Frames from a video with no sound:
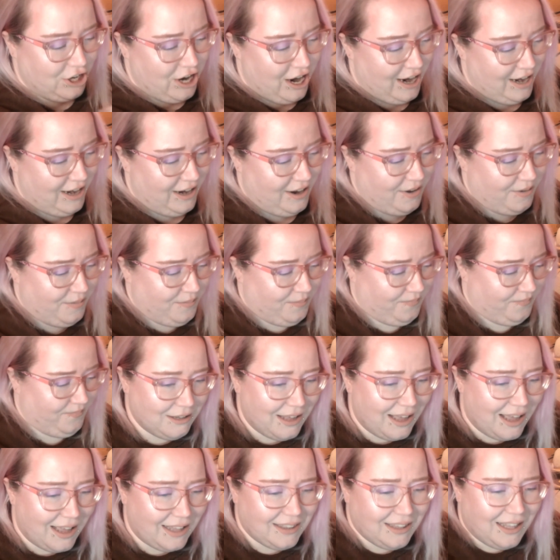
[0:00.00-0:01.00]
China.
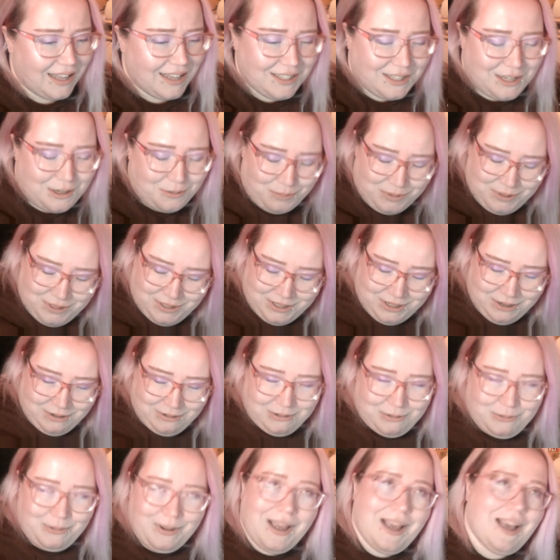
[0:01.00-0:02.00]
So yeah, last
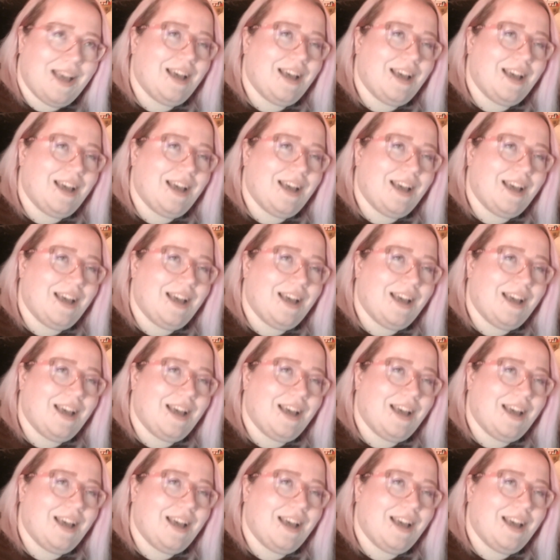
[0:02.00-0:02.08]
episode we